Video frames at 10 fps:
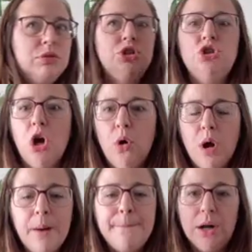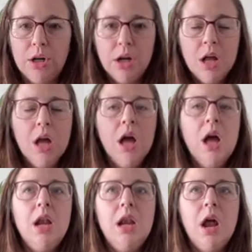and so are butter
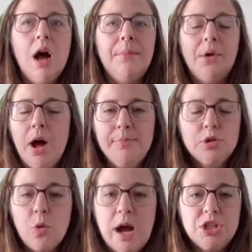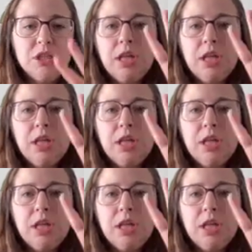cup squashes.